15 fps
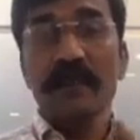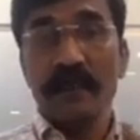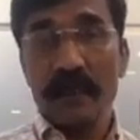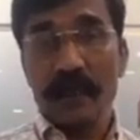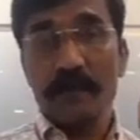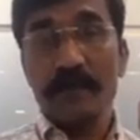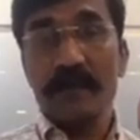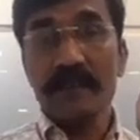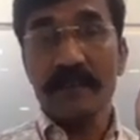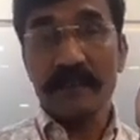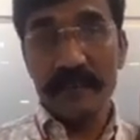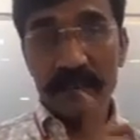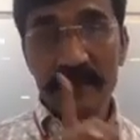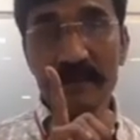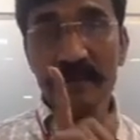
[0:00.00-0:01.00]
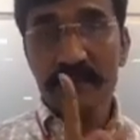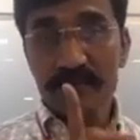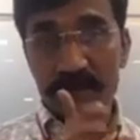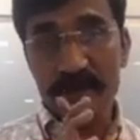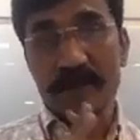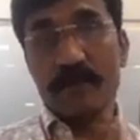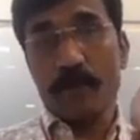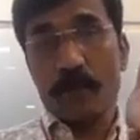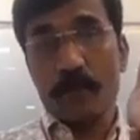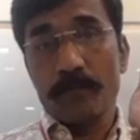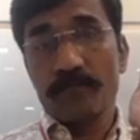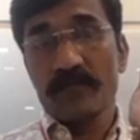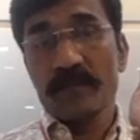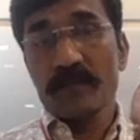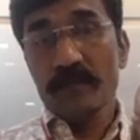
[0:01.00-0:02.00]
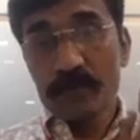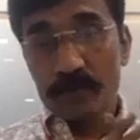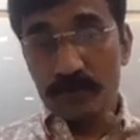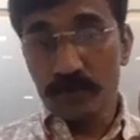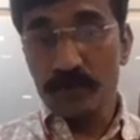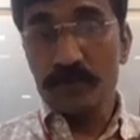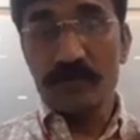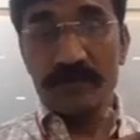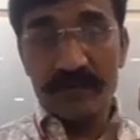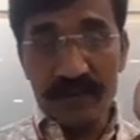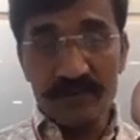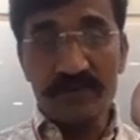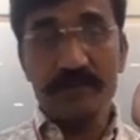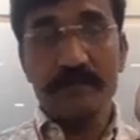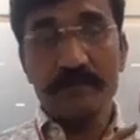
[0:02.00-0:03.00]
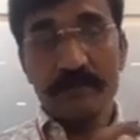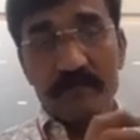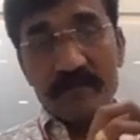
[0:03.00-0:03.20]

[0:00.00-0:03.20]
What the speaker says: carpal tunnel syndrome. So this